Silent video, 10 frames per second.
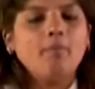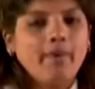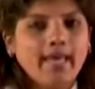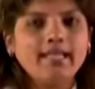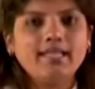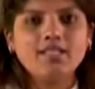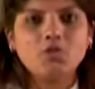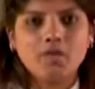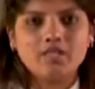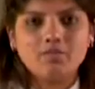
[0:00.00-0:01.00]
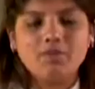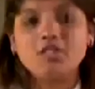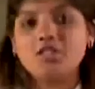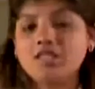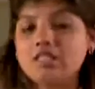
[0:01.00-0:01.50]
Make this recipe
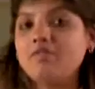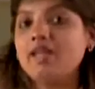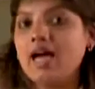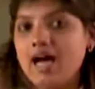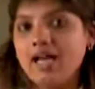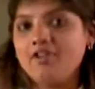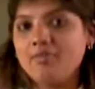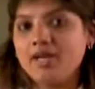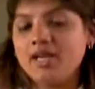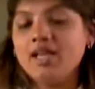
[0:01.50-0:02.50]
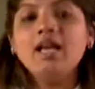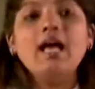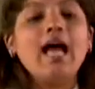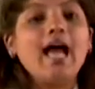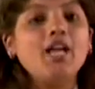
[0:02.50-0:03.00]
just the way I have made it
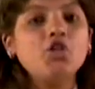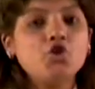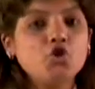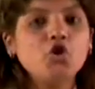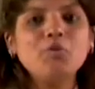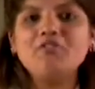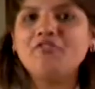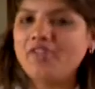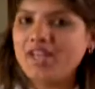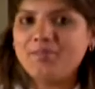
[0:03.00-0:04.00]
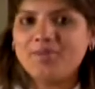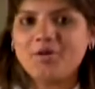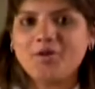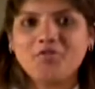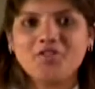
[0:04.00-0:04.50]
and you will be very proud of